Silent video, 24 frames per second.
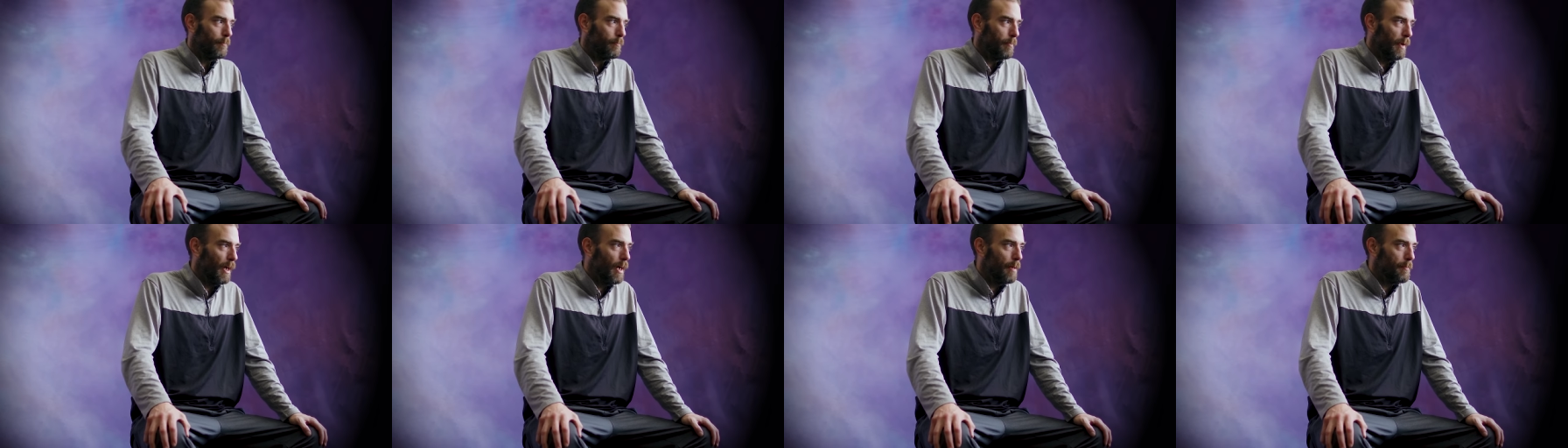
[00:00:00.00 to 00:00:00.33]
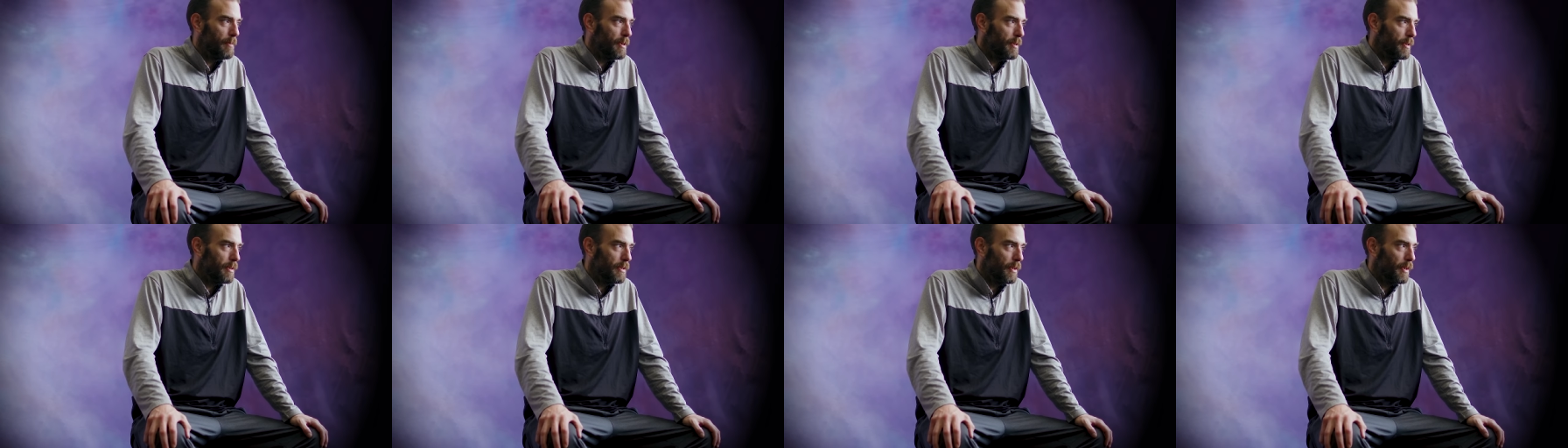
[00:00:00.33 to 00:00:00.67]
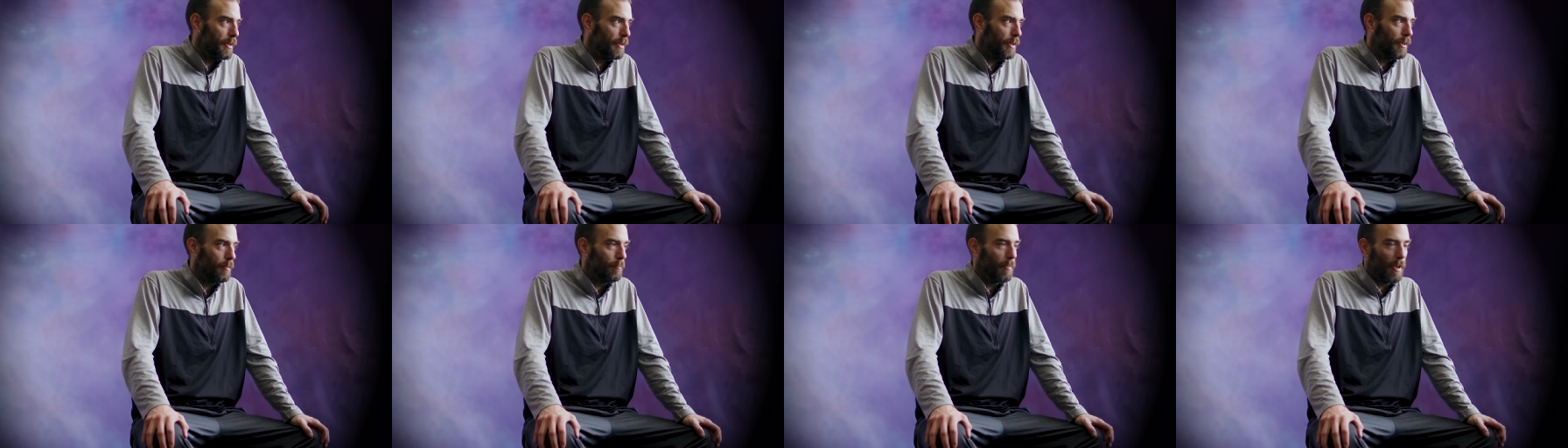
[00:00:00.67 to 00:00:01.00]
buy me a
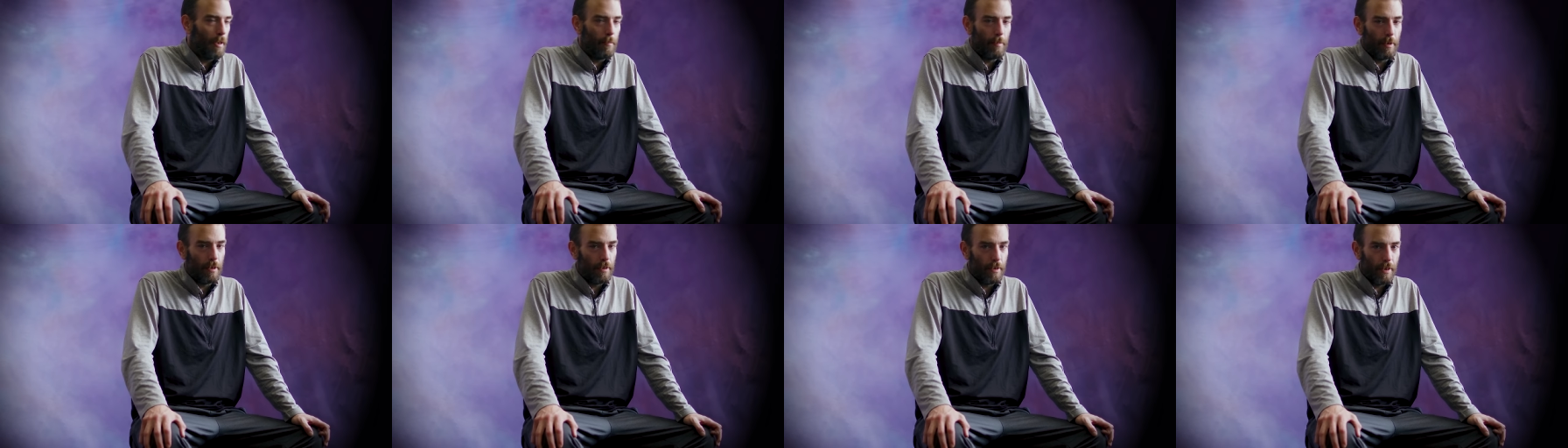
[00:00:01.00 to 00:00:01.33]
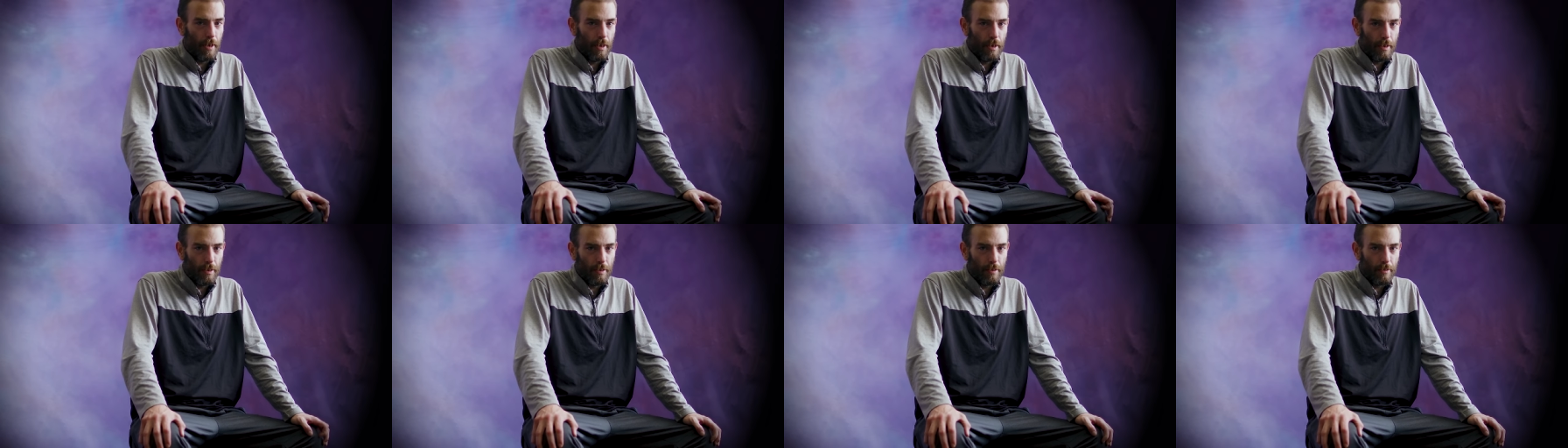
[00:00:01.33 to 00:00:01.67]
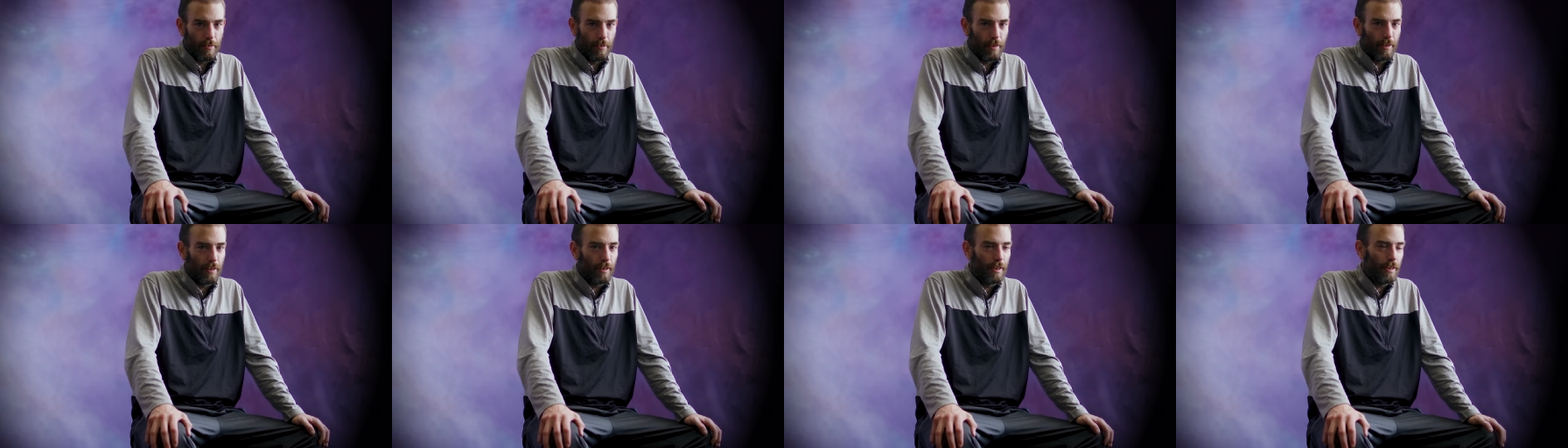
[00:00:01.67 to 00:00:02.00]
dinner, buy me a date. It's
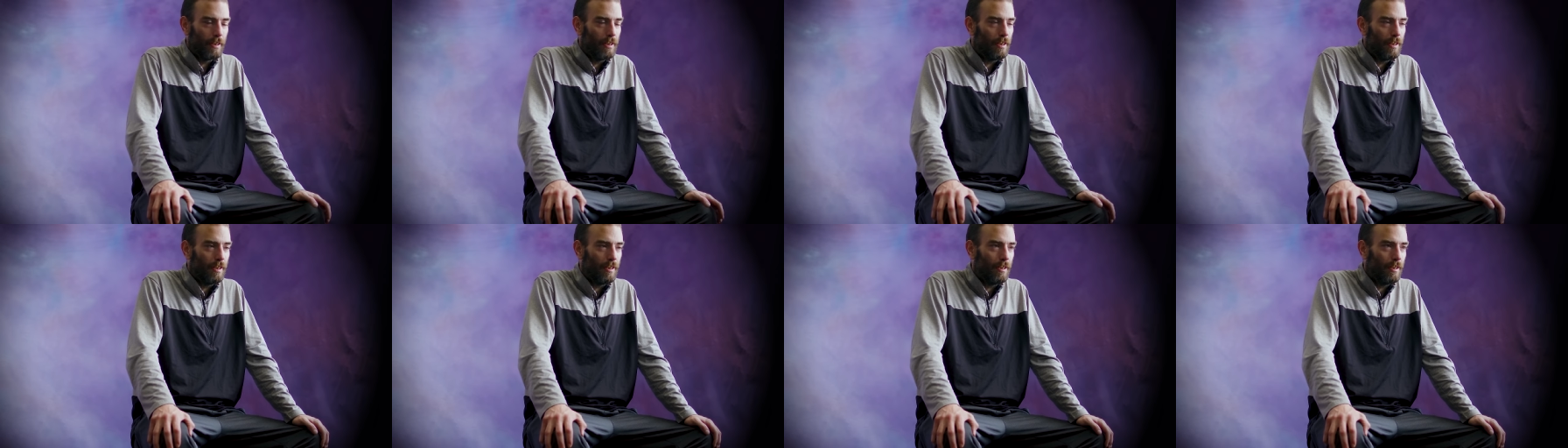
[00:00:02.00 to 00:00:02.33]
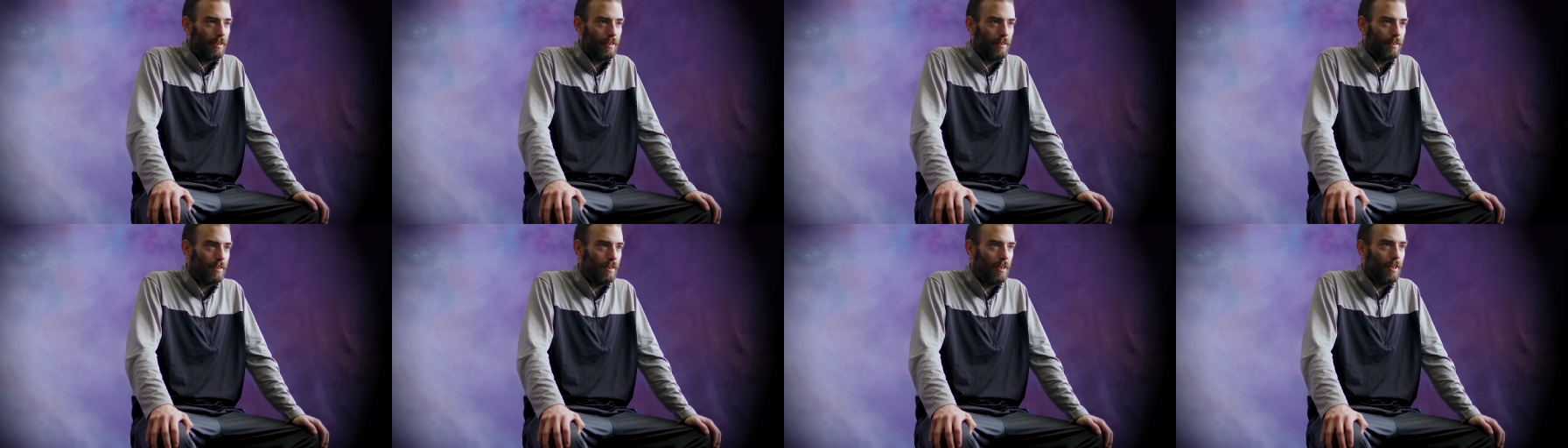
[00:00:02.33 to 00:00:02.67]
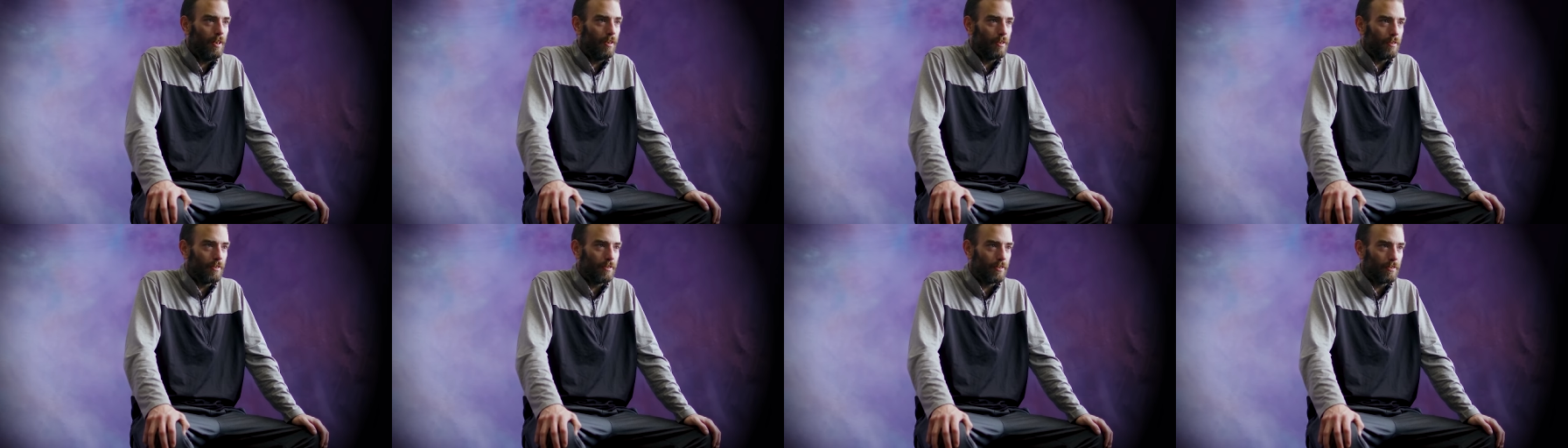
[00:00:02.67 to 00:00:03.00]
like, no, it's